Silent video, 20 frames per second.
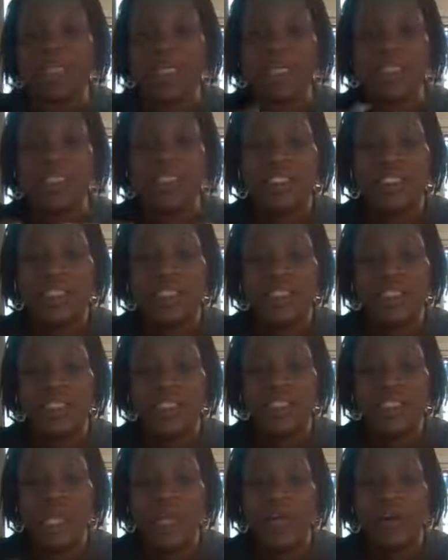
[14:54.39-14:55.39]
That's
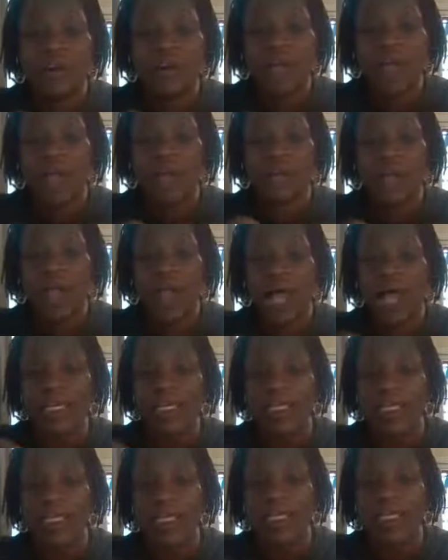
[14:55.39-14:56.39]
T E L L
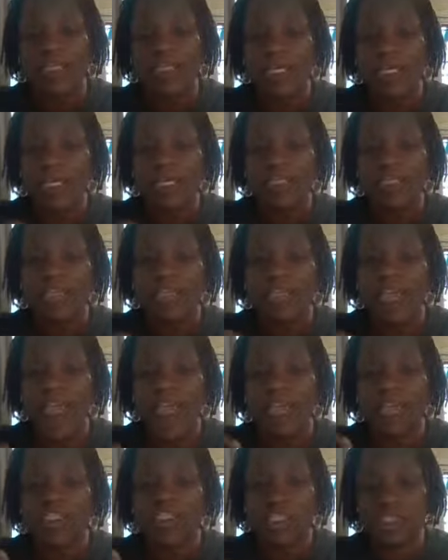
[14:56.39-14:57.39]
I N T
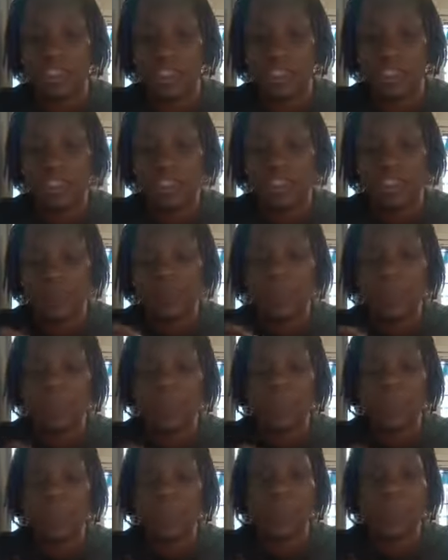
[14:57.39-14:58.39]
H E
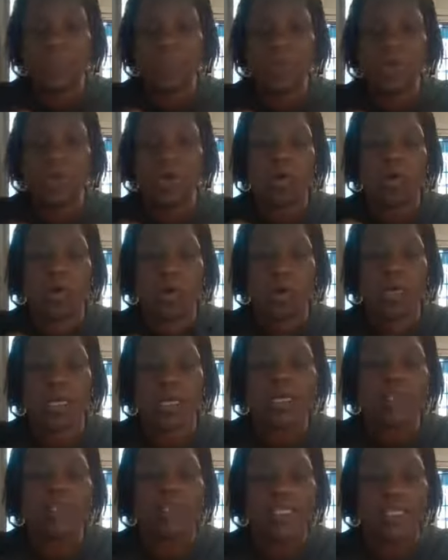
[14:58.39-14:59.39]
W O R
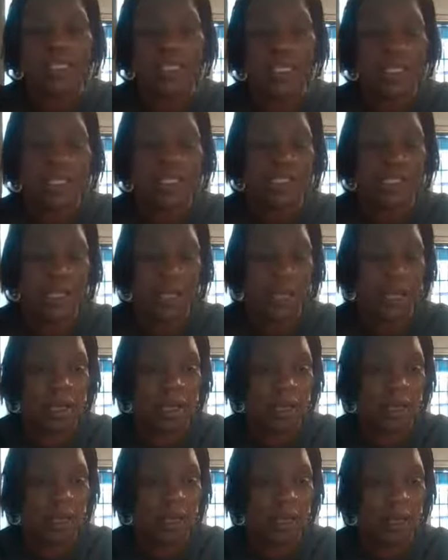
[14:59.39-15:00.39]
L
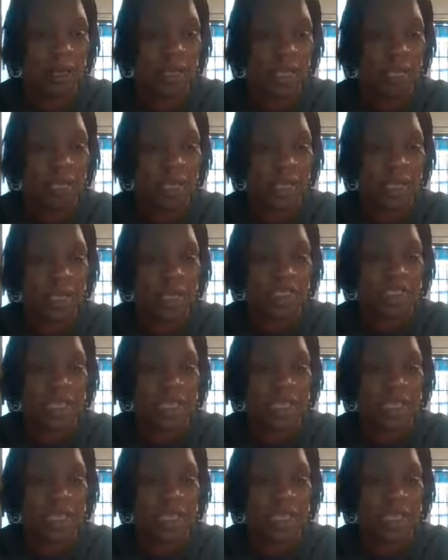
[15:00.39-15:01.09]
D.com. Amen.